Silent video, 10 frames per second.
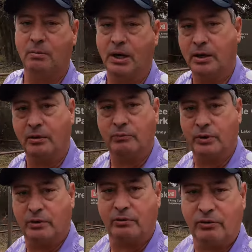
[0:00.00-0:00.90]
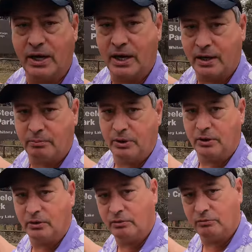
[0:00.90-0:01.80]
Back here in front of the sign
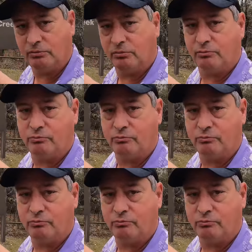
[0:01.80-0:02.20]
because